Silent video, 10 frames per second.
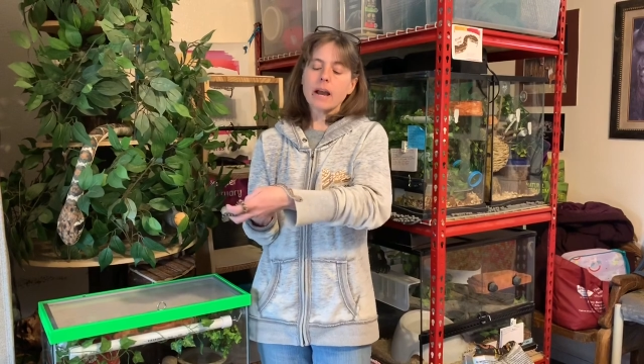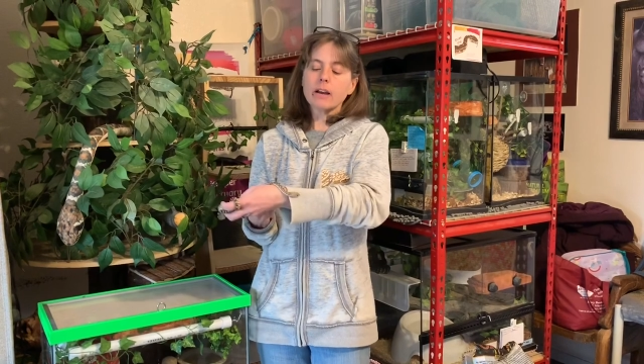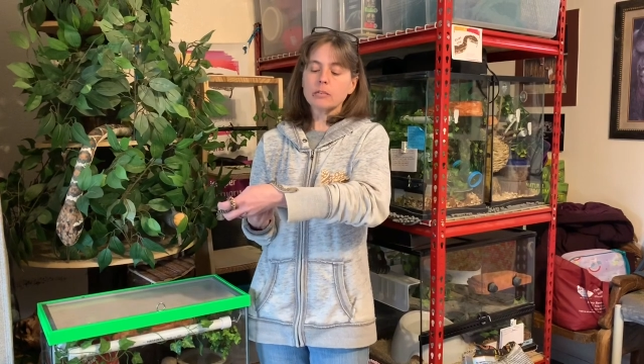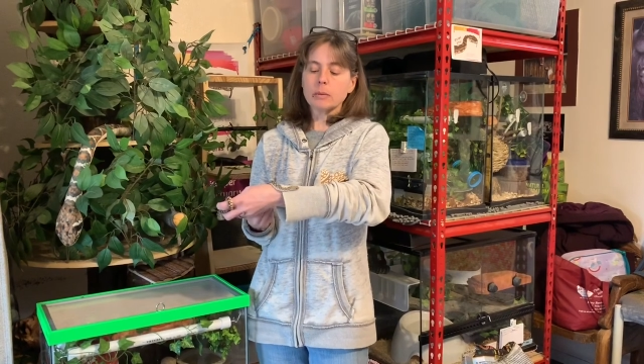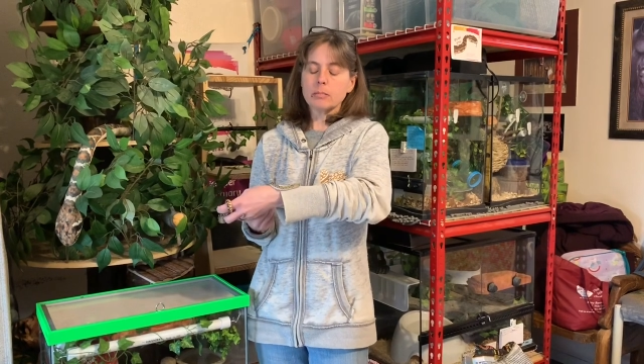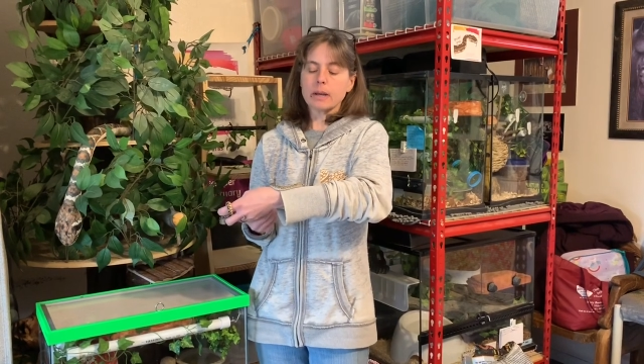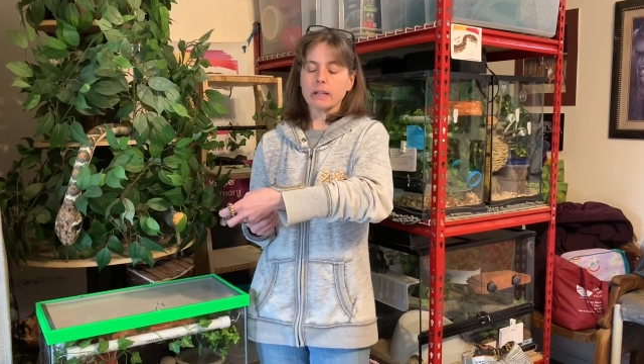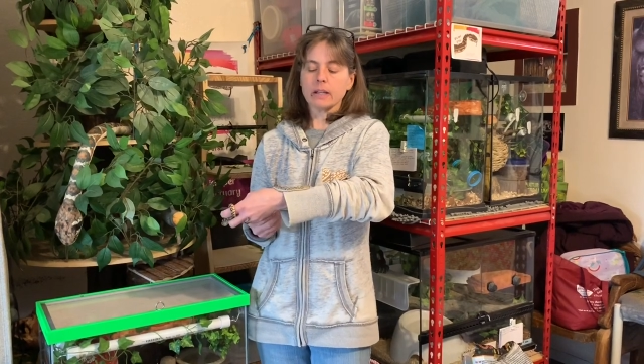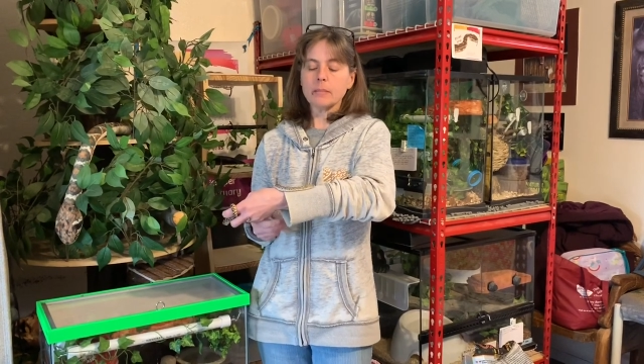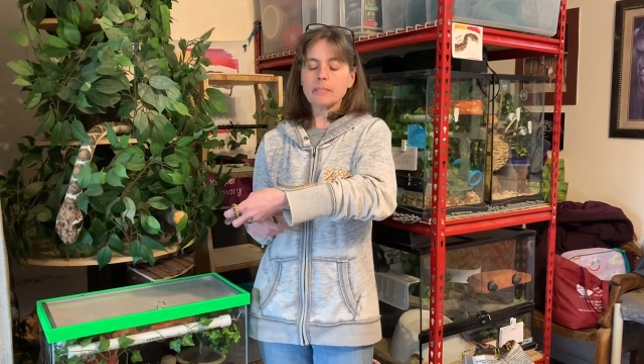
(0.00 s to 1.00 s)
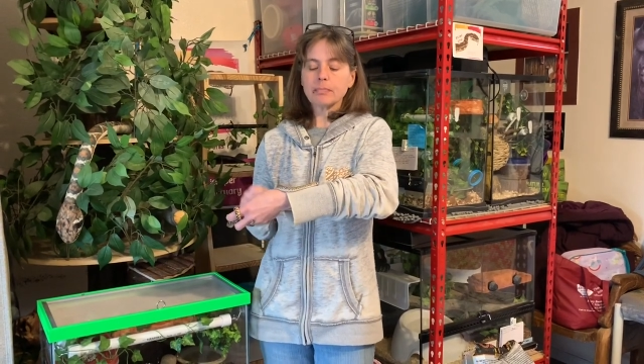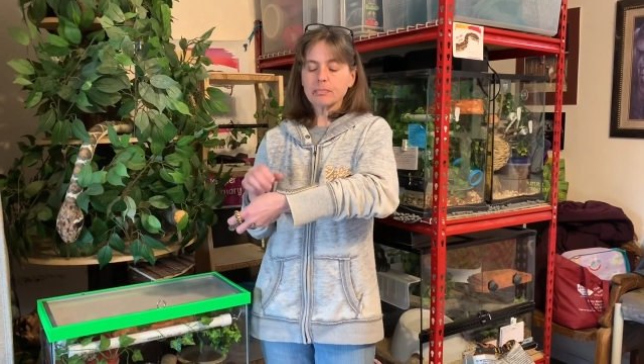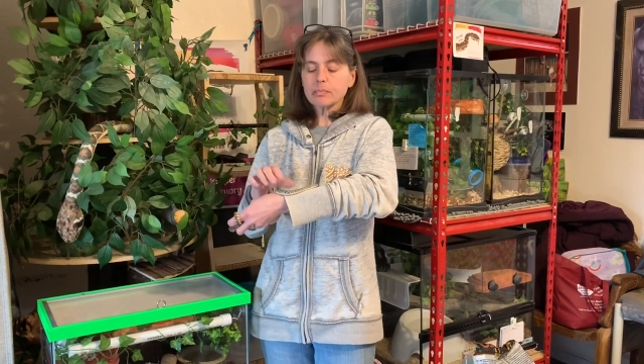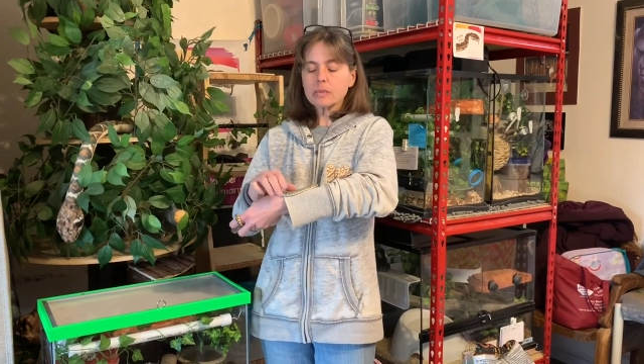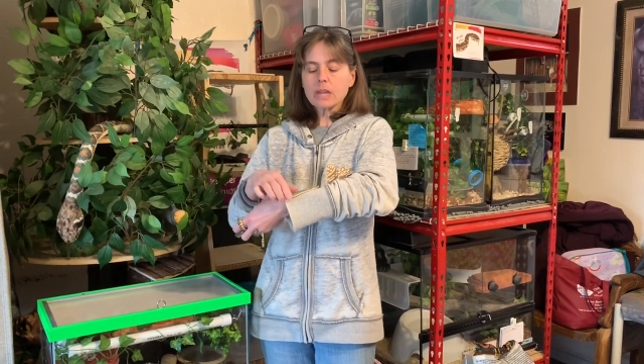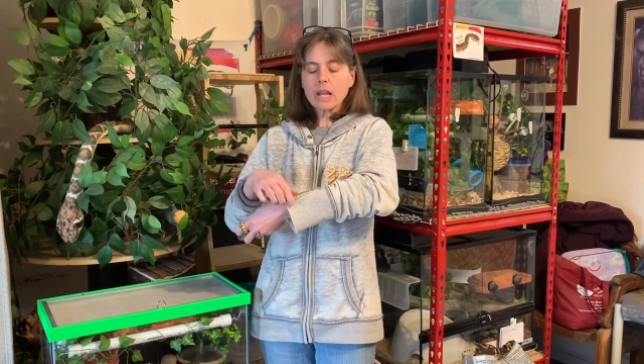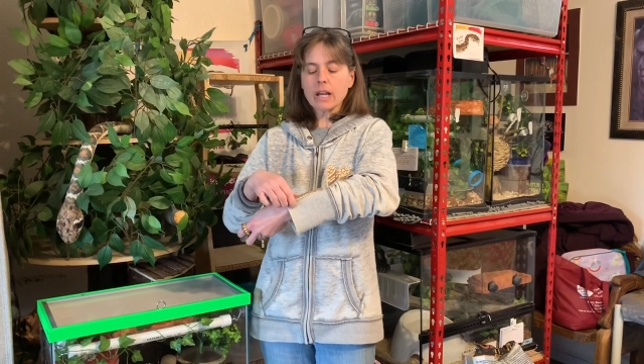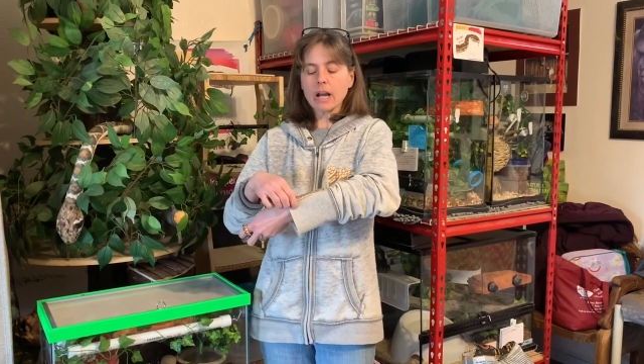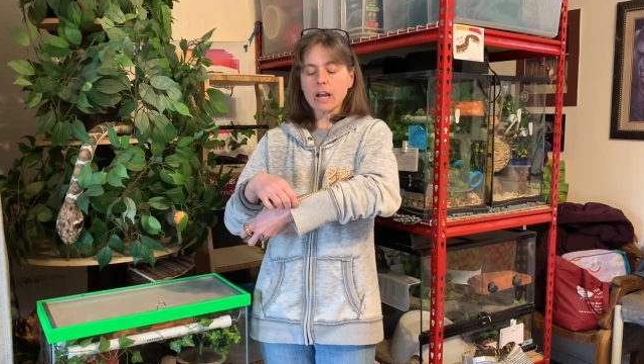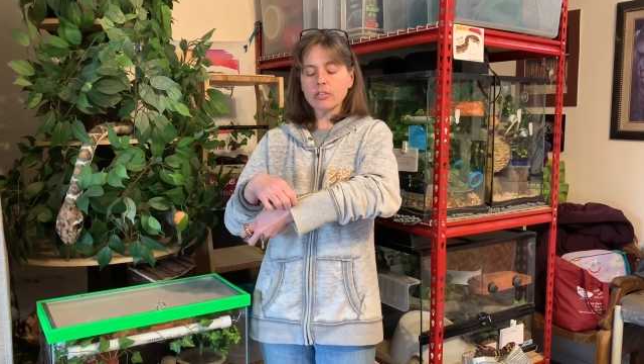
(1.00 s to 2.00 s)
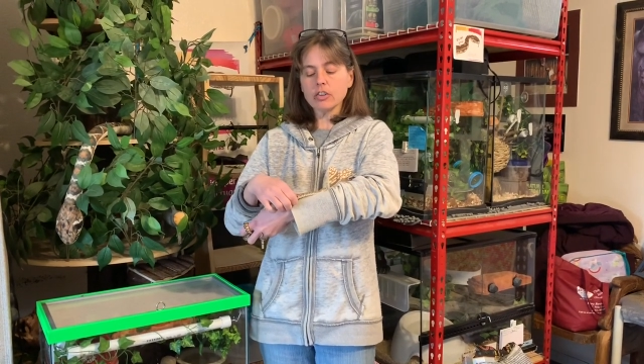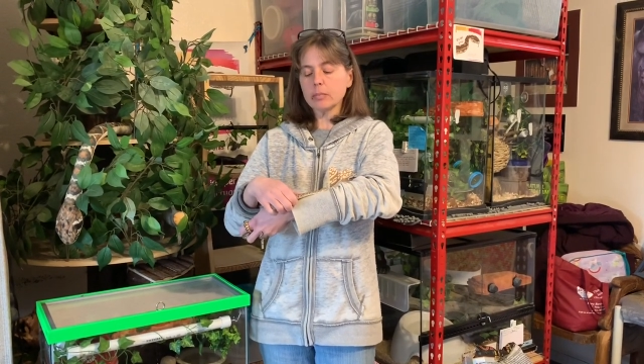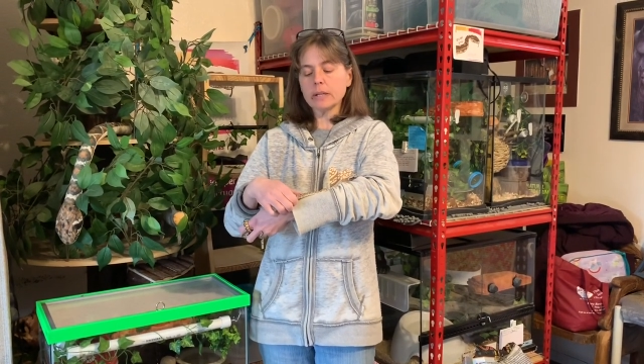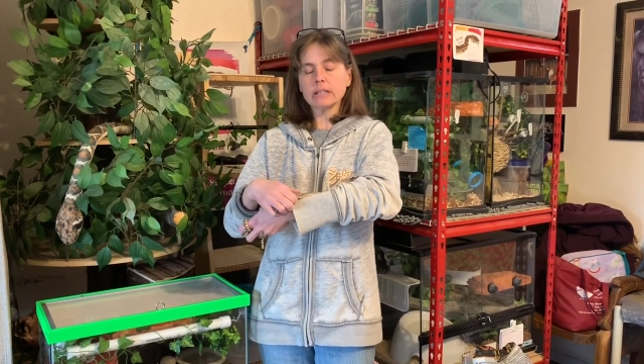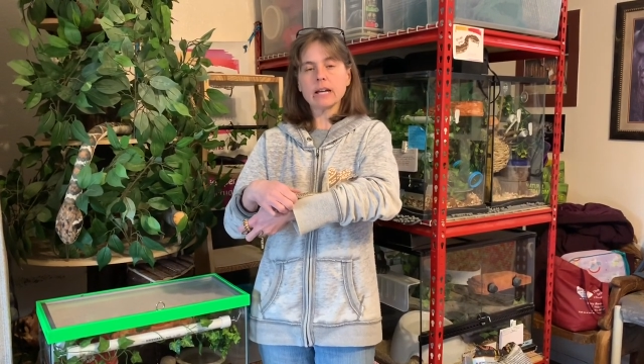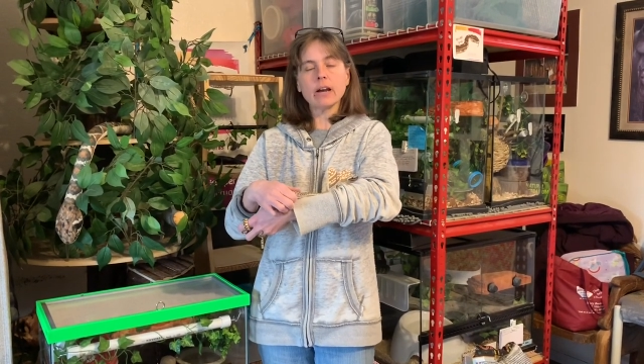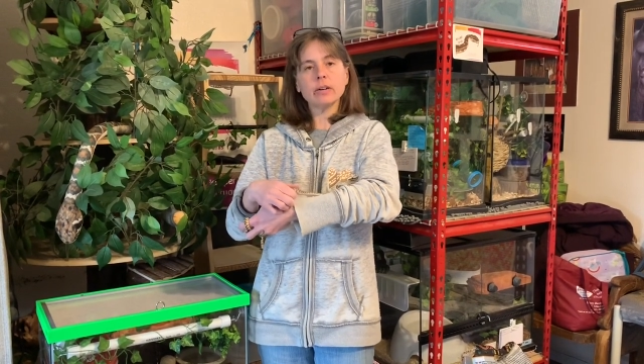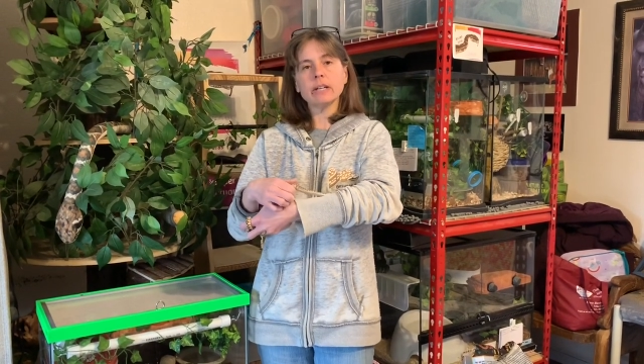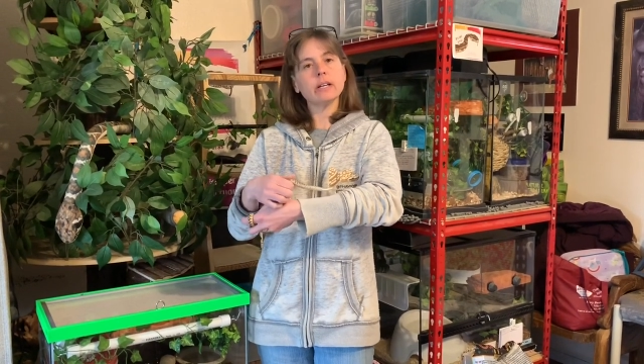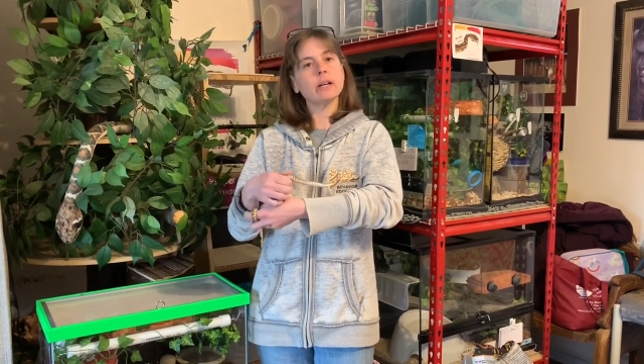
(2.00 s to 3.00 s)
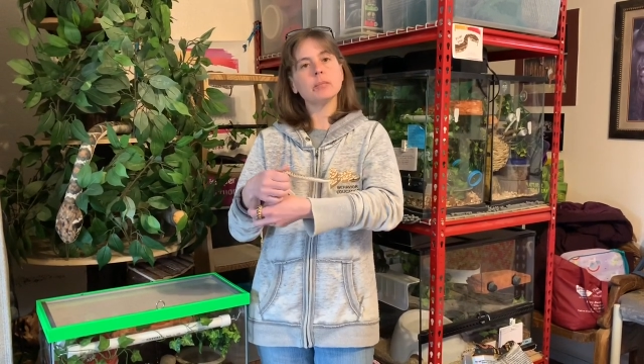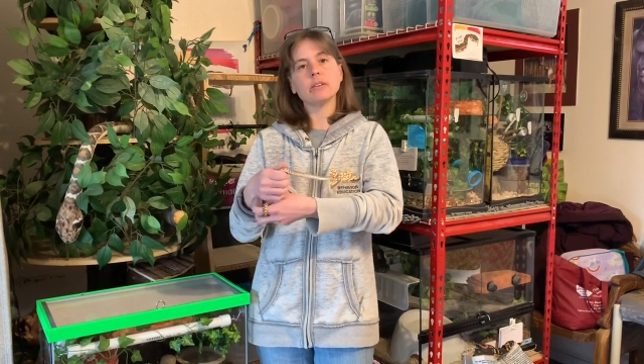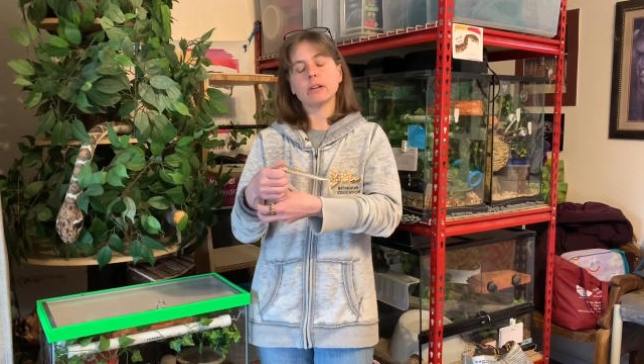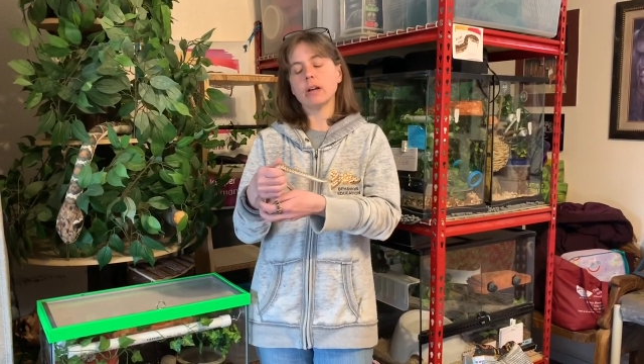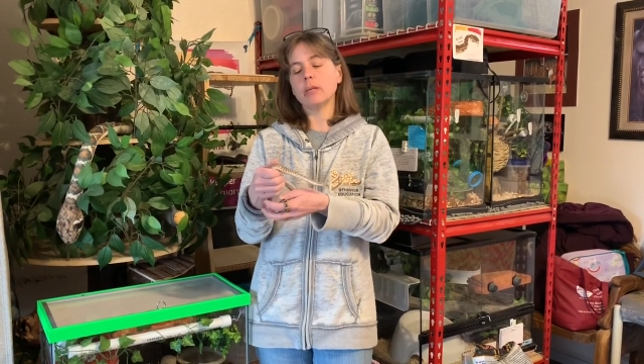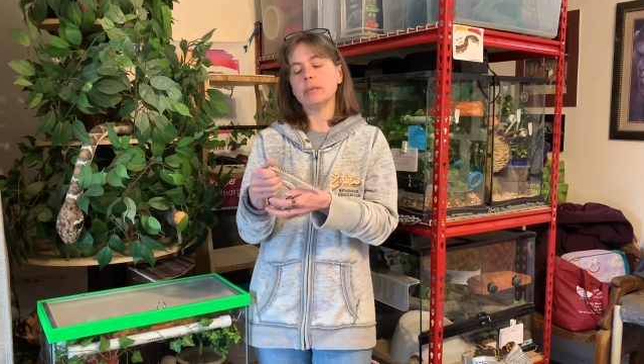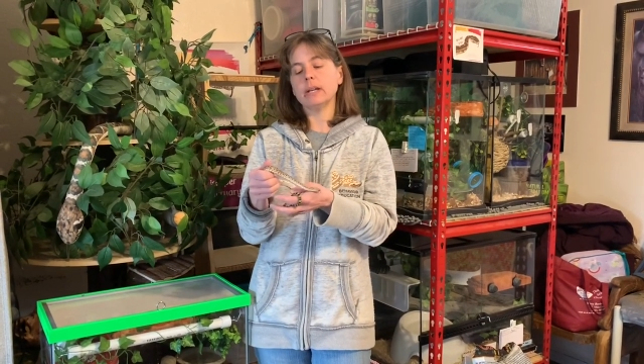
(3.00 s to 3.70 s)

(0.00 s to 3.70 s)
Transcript: aspen bedding, and I've just been allowing him to come